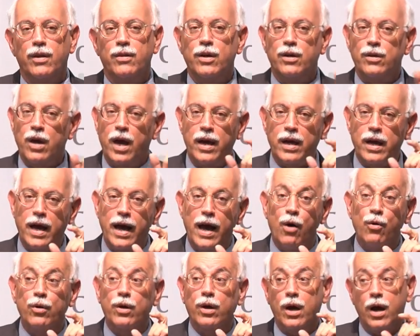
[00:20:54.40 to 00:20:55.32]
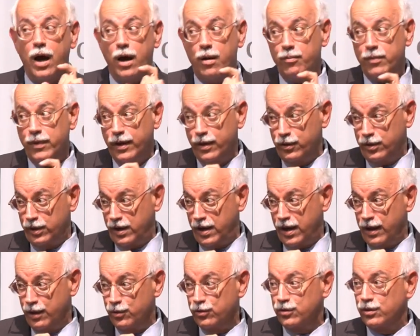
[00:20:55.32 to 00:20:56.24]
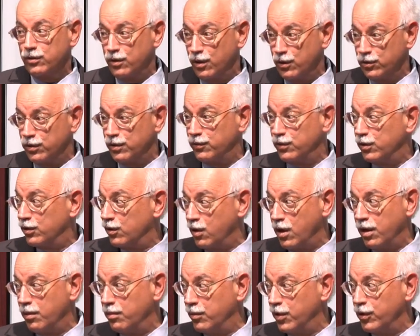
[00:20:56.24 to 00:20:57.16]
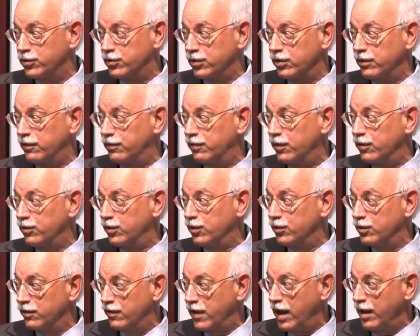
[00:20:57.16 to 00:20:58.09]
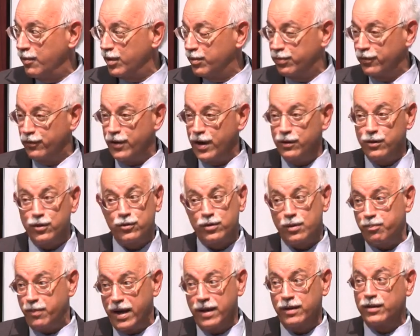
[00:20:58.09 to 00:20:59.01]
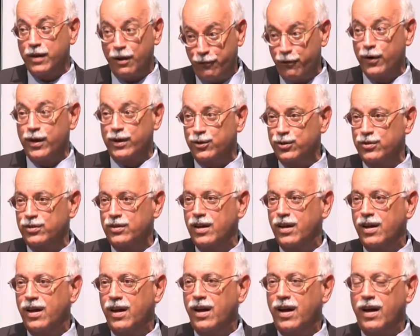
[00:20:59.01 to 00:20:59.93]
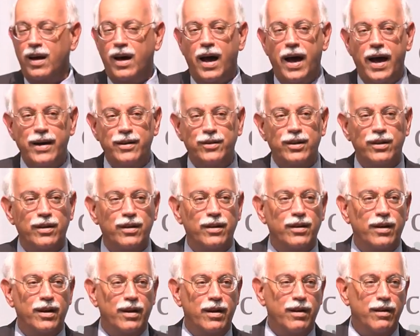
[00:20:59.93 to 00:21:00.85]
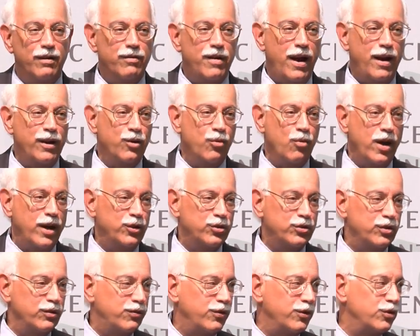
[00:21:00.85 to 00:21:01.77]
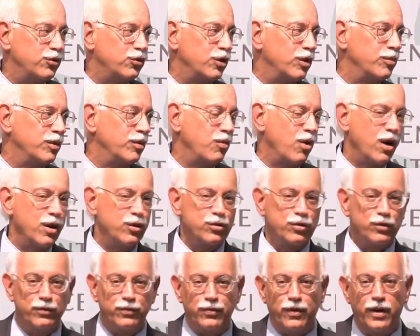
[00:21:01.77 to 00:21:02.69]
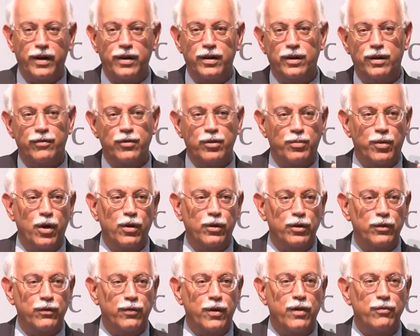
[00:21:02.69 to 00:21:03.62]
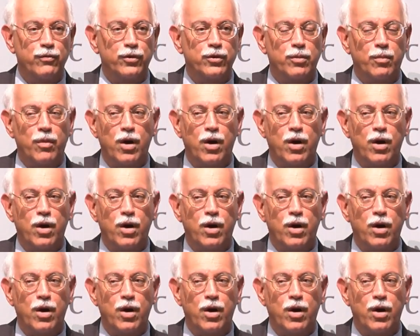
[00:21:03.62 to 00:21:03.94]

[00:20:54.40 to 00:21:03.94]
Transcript: They're not outcome indicators. And those of you, are all mostly of you development professionals, there's a big difference. I did an evaluation for the German Marshall Fund of the Balkan Fund for